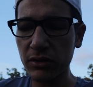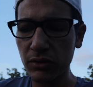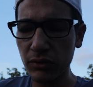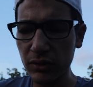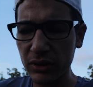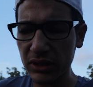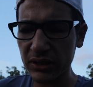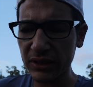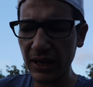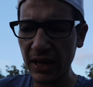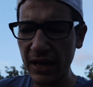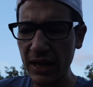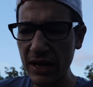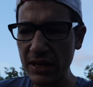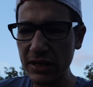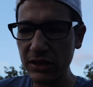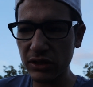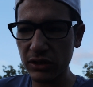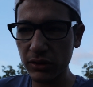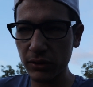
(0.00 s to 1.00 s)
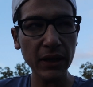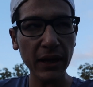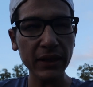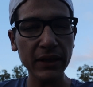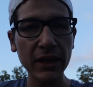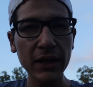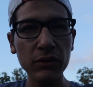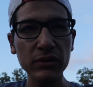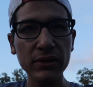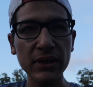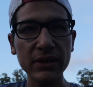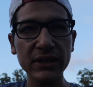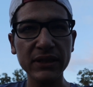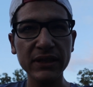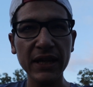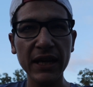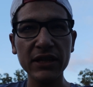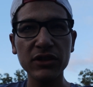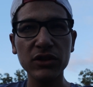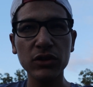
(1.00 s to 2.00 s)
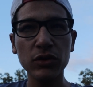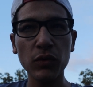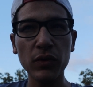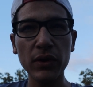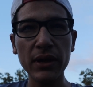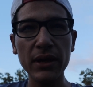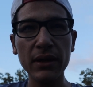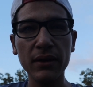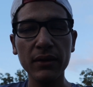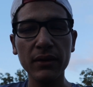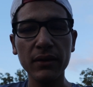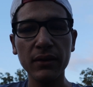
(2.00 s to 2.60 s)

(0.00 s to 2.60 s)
to a stage, I think it was a stage 3